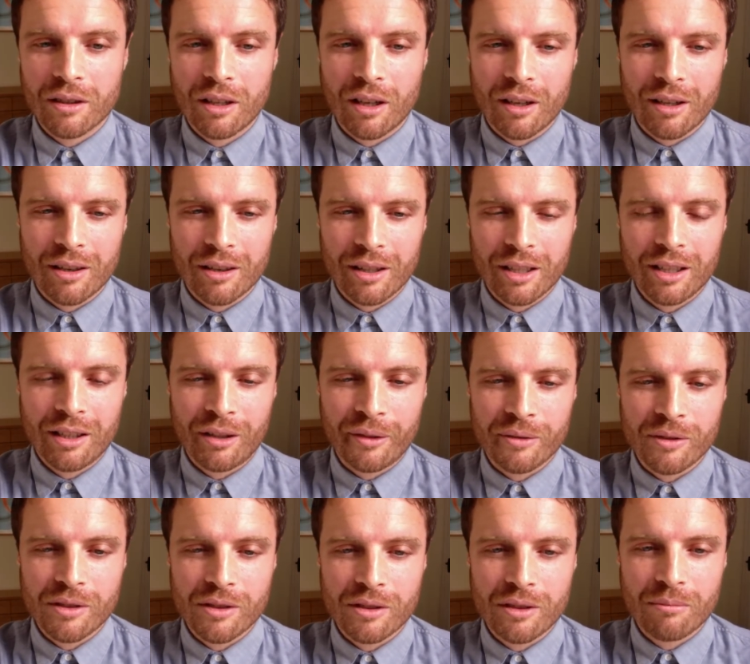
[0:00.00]
I think I
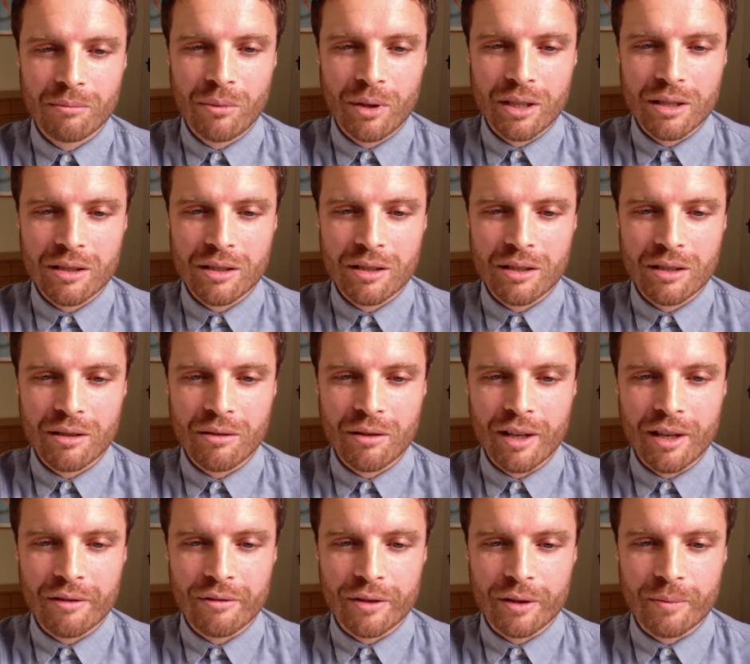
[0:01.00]
might still
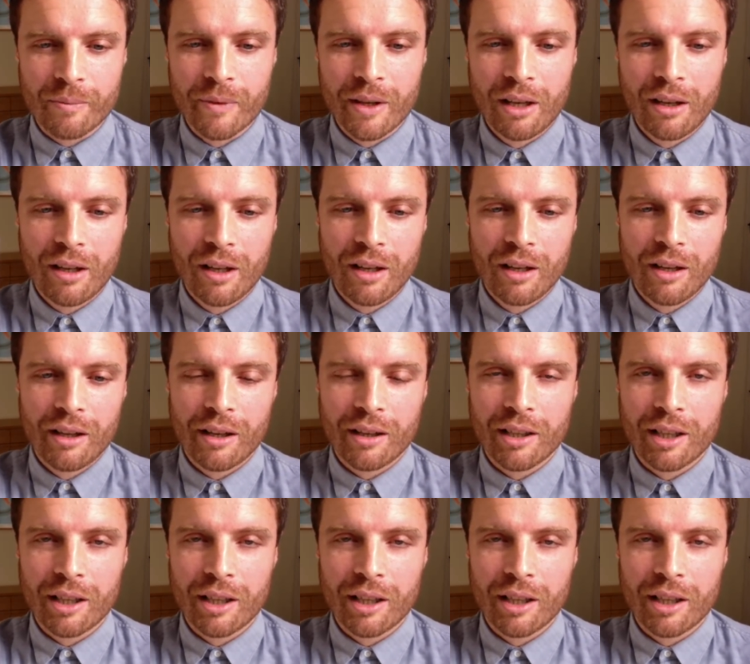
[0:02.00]
have a a